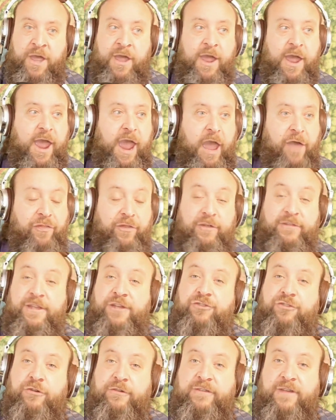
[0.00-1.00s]
And the
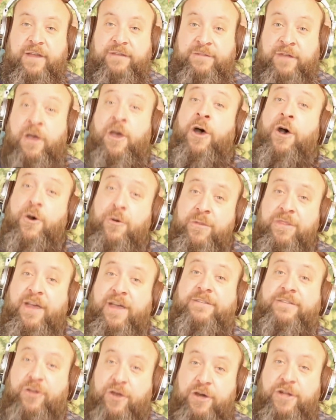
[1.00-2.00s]
teacher says, oh,
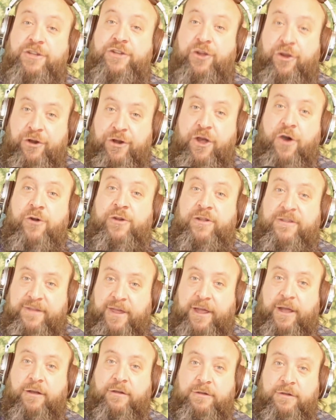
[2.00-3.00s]
that's good, you're
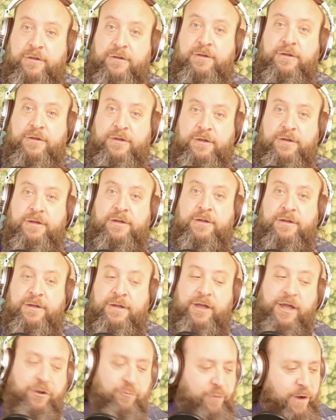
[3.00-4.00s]
noticing.
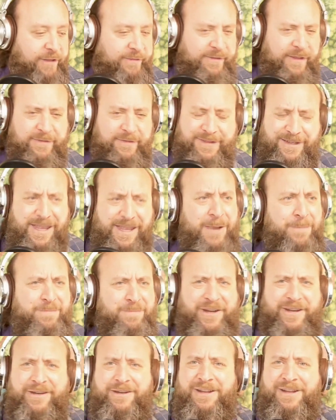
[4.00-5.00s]
And Wright says, yeah,
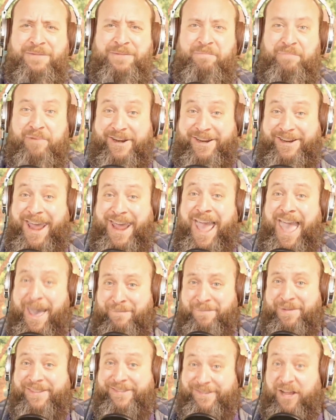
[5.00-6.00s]
but it
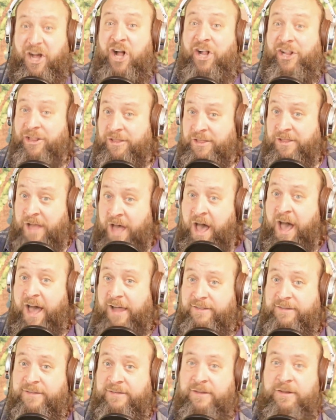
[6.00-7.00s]
happens a
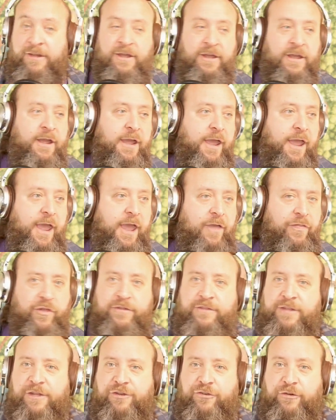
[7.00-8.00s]
lot. And the
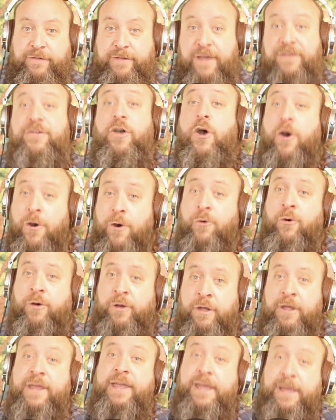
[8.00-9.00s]
teacher says, oh,
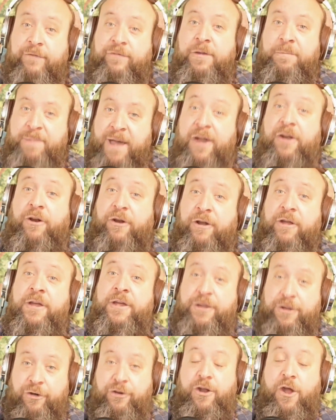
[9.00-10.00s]
even better,
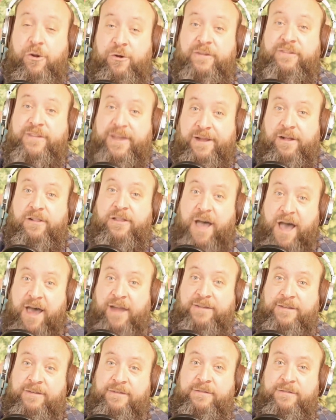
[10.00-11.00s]
you're noticing a
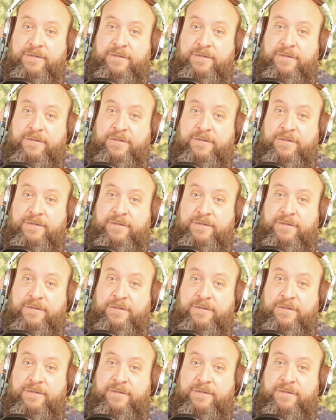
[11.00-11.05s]
lot.